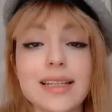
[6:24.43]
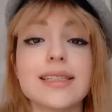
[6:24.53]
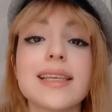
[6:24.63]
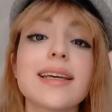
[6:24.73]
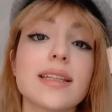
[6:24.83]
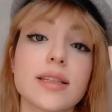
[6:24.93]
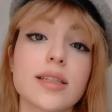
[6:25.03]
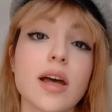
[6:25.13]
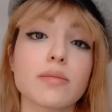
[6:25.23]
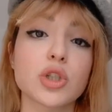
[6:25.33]
his second
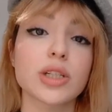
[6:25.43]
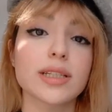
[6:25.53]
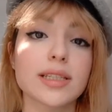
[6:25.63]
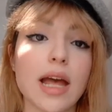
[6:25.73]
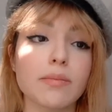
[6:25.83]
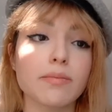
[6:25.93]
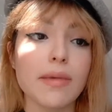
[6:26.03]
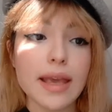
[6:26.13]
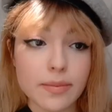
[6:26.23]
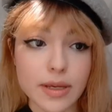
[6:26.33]
assumption is that
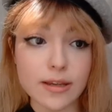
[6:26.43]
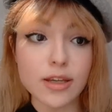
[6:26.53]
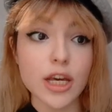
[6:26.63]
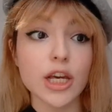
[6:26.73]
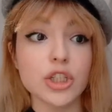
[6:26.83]
maybe